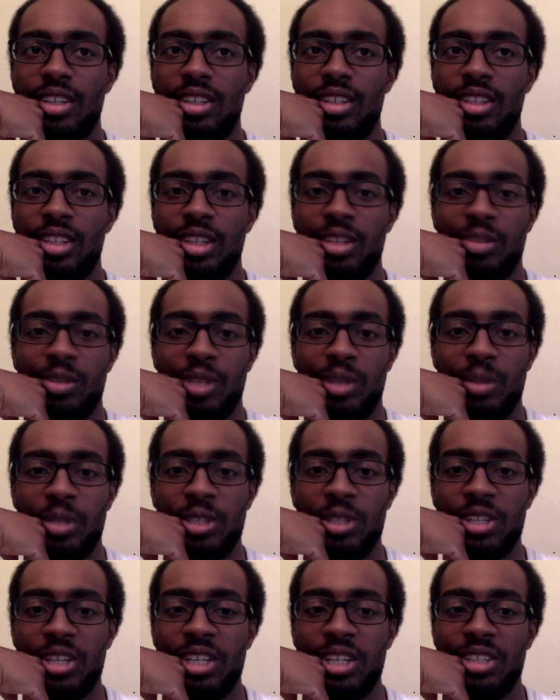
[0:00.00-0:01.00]
it really
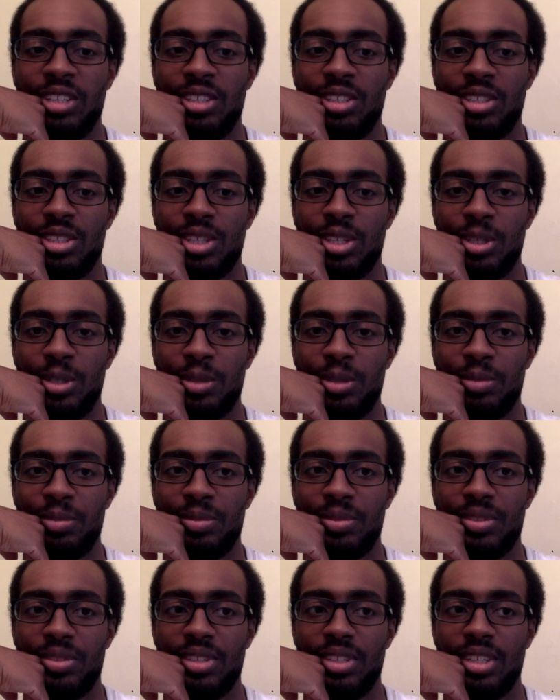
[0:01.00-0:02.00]
means a lot. So
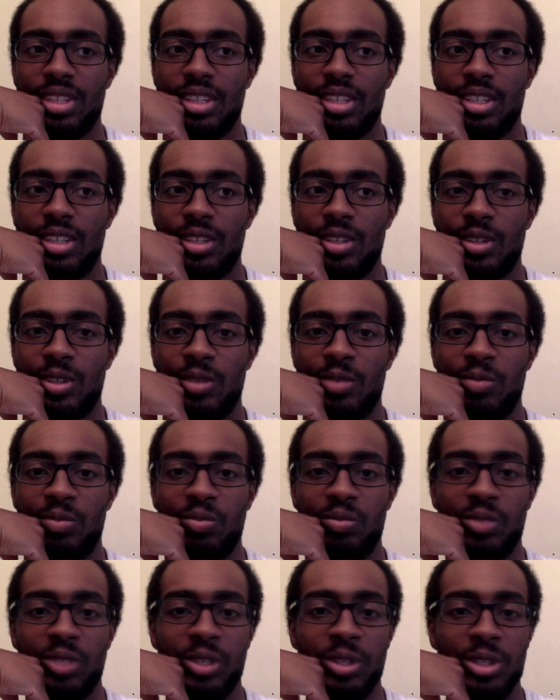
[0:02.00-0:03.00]

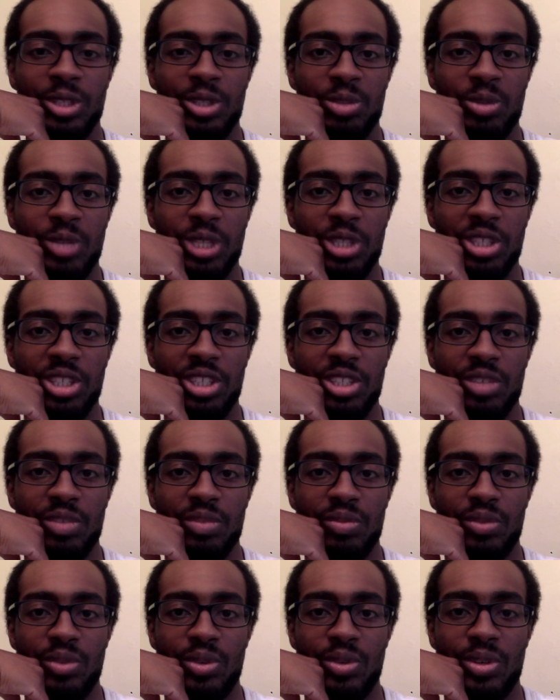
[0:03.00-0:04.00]
here's wishing
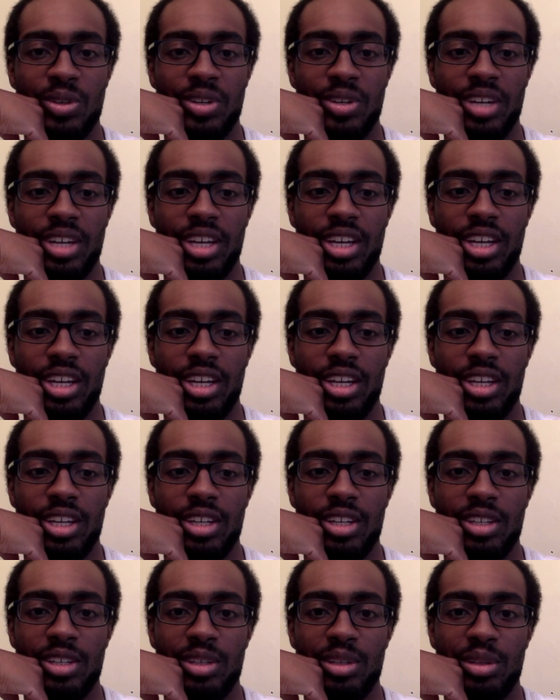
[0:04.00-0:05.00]
for
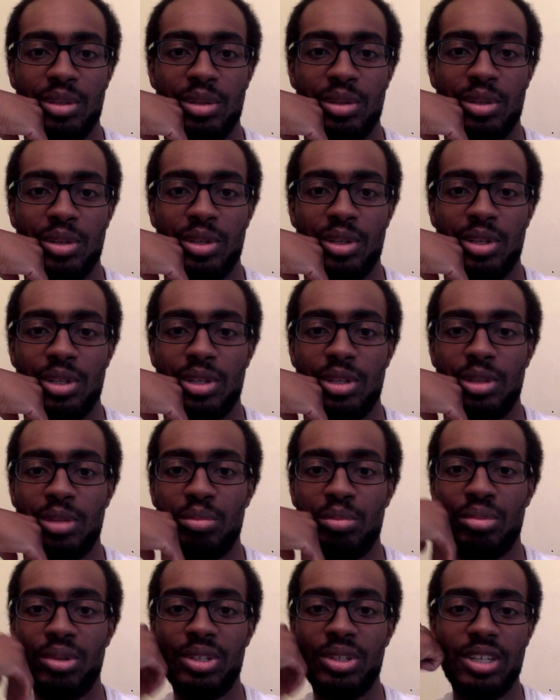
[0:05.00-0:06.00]
a
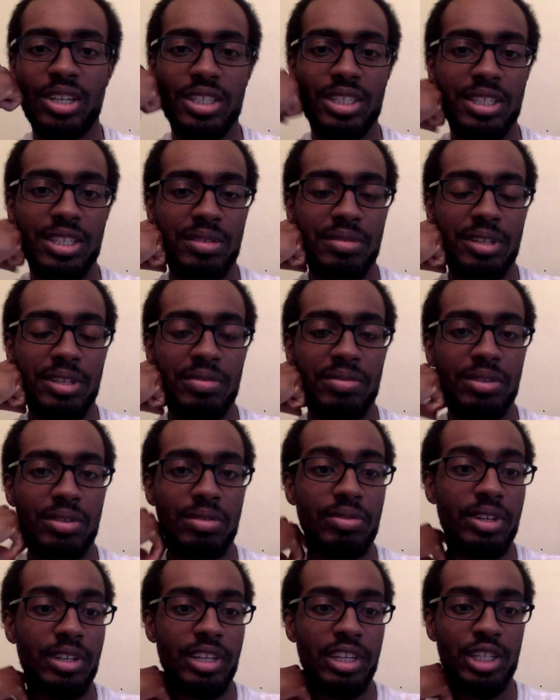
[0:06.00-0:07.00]
productive and
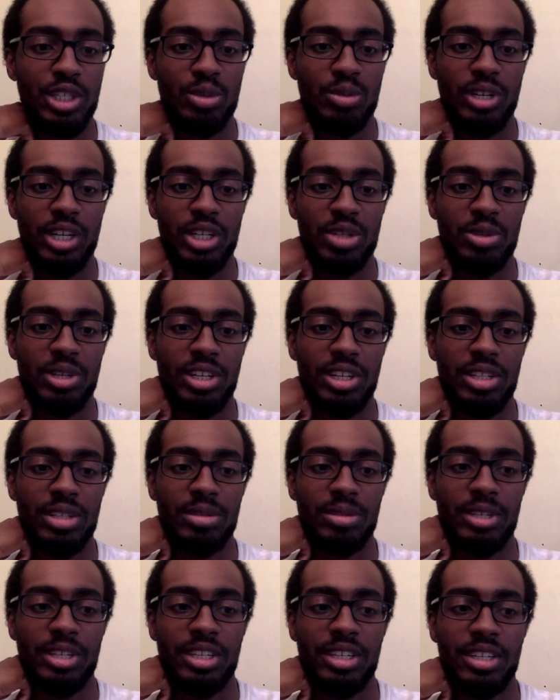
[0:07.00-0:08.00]
fulfilling
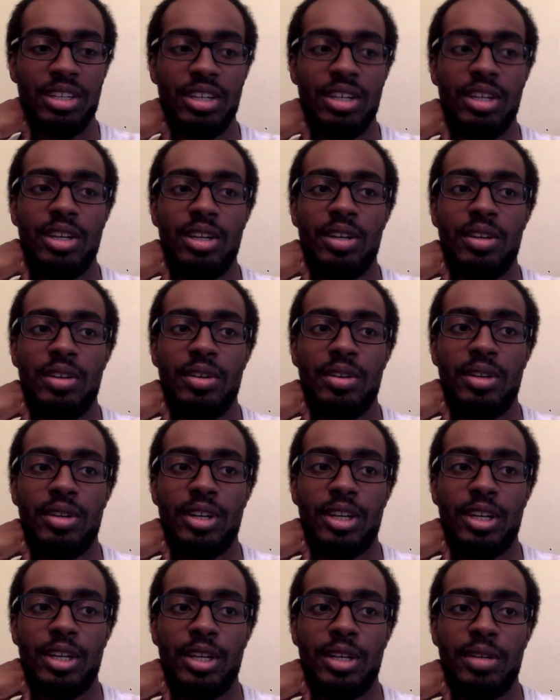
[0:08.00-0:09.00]
2023
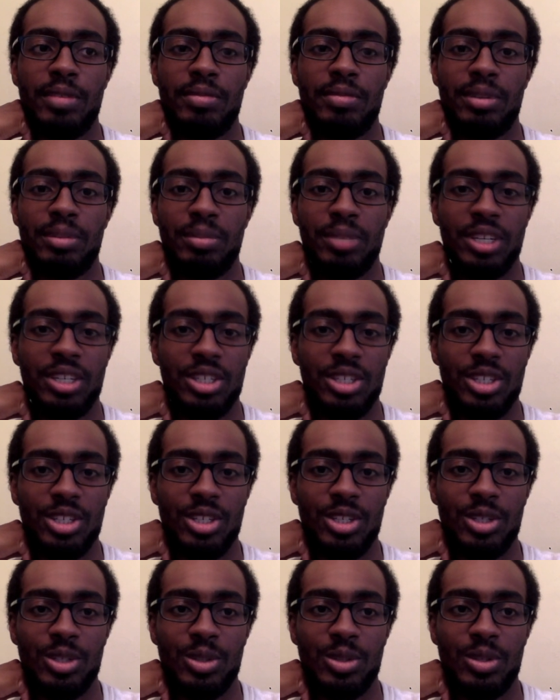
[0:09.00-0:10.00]
from me to
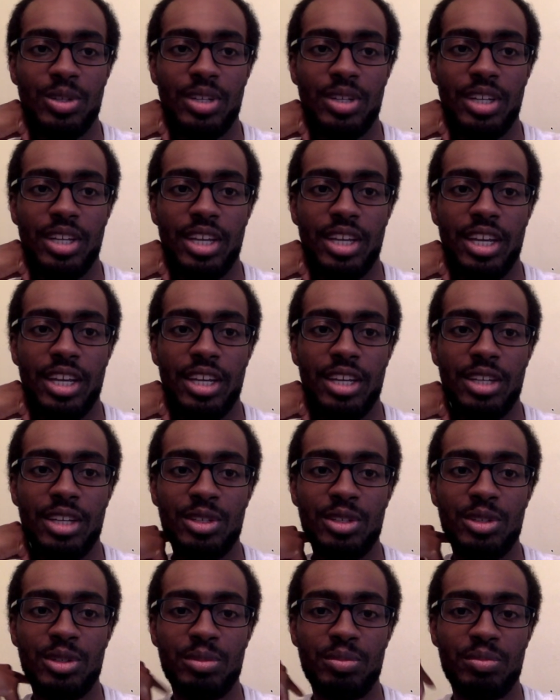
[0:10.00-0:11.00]
you
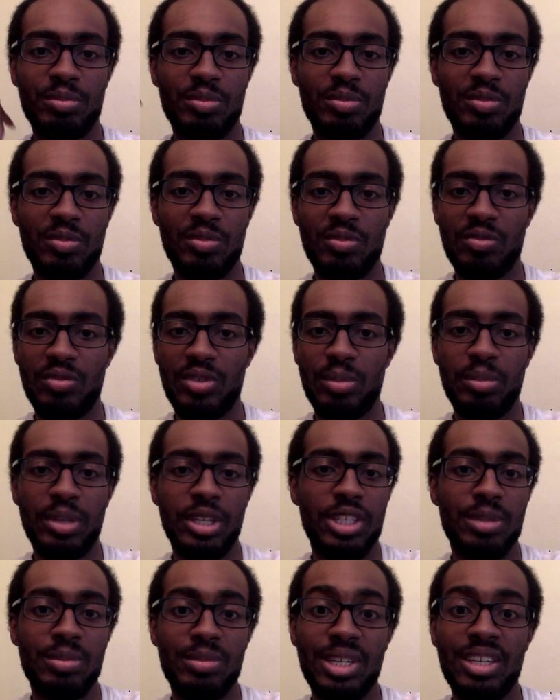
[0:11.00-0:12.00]
and from
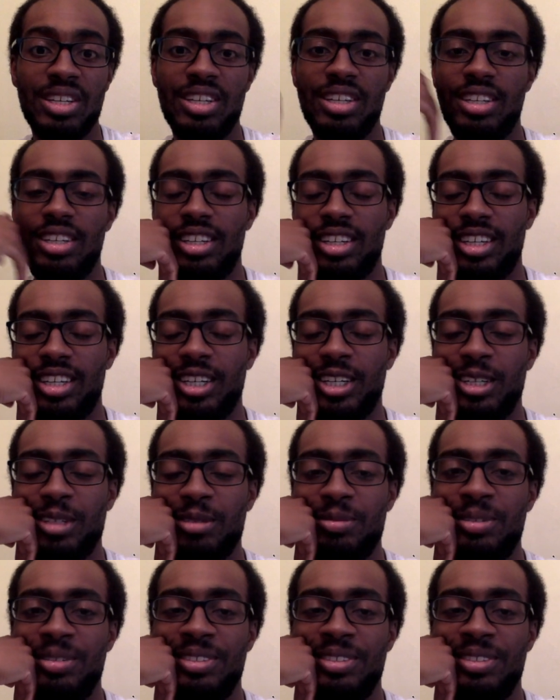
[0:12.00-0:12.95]
me to me. Yeah,